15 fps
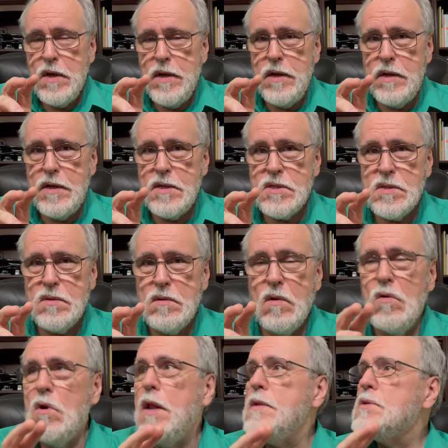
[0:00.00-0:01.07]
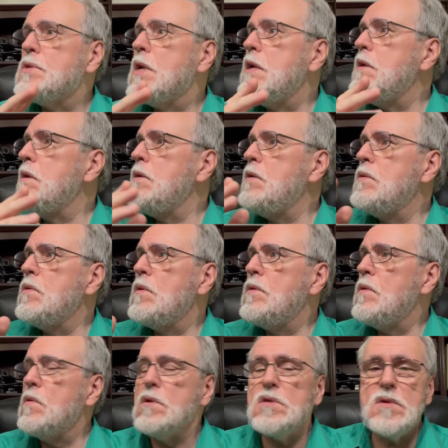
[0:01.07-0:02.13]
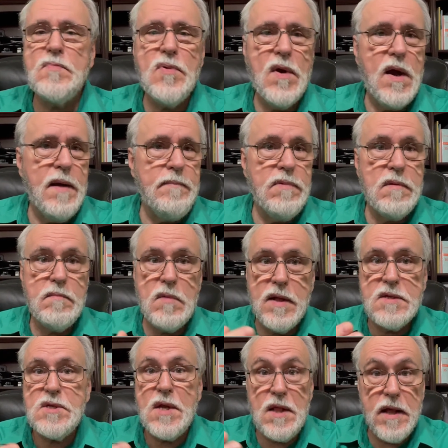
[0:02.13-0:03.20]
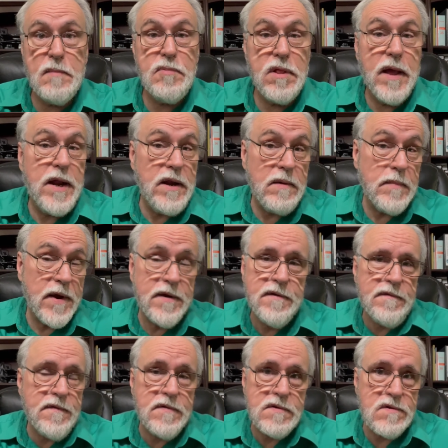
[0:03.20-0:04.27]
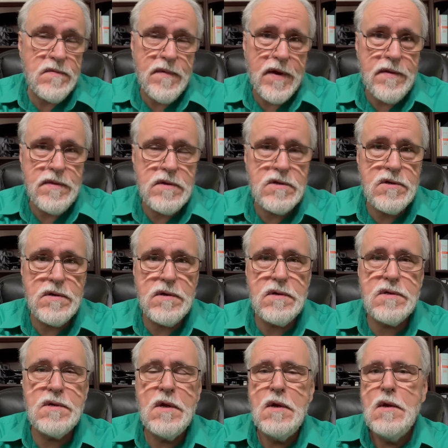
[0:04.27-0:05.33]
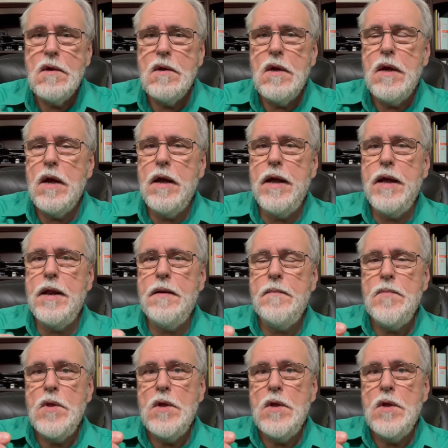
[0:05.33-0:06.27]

is, or let's say you notice a problem, let's say like planting microphones around the church, and